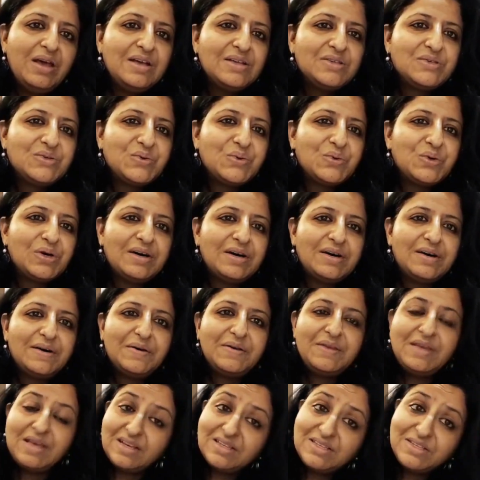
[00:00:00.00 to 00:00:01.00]
So
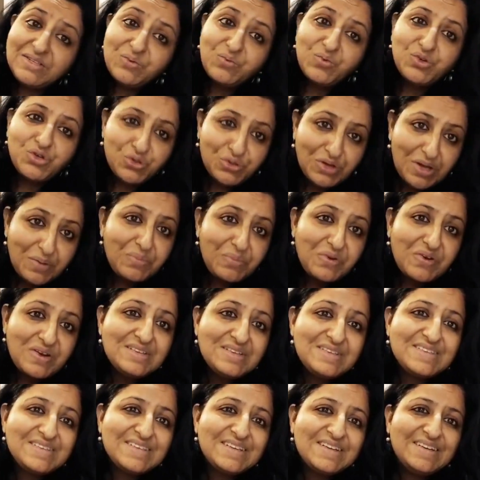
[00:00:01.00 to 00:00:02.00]
uh, yes, we should
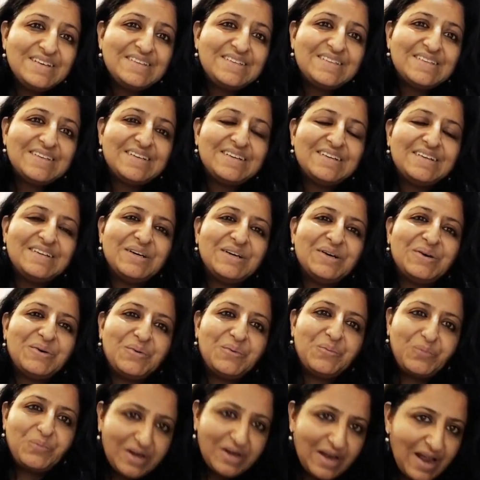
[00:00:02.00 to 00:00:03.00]
embrace it, uh,
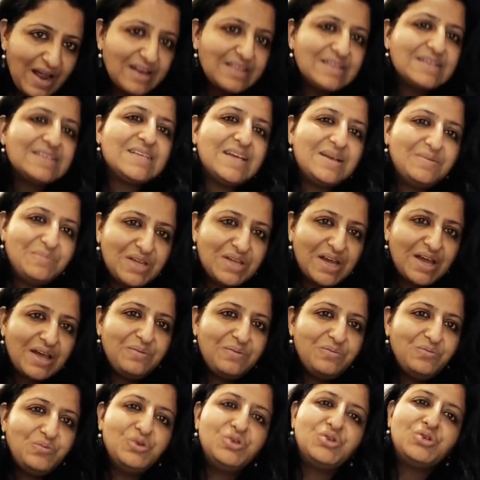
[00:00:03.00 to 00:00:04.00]
but at the same
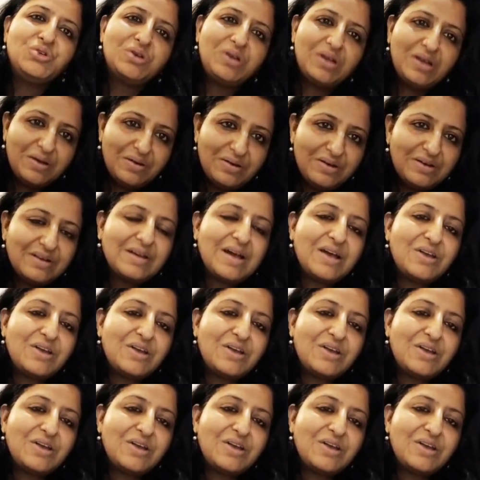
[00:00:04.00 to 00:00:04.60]
time, we should uh,